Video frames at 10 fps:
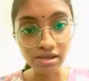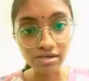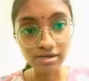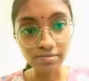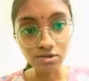
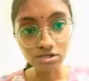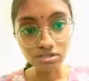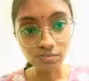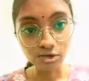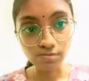Democracy
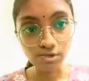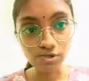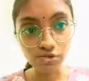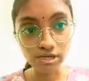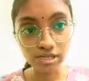Monument
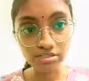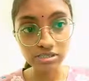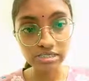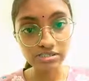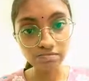to National
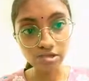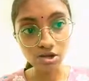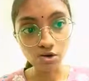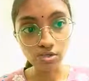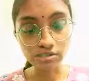Assembly
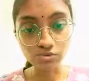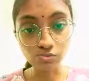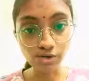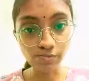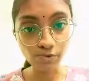Hall is
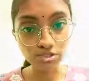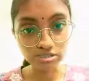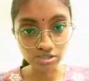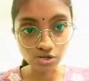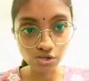
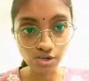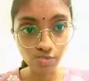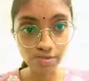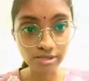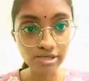1.0
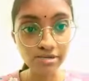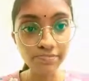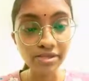km.